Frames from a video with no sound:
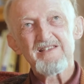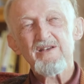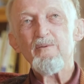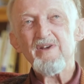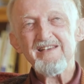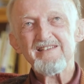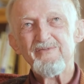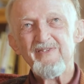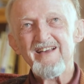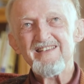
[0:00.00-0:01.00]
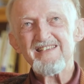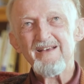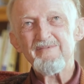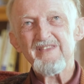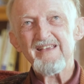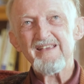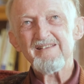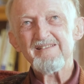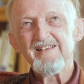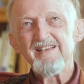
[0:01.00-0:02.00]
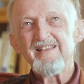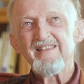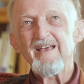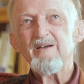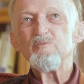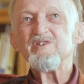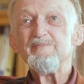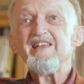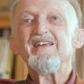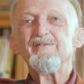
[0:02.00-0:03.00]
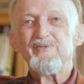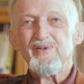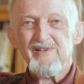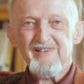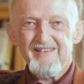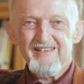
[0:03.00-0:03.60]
So I wanted to find something that was meaningful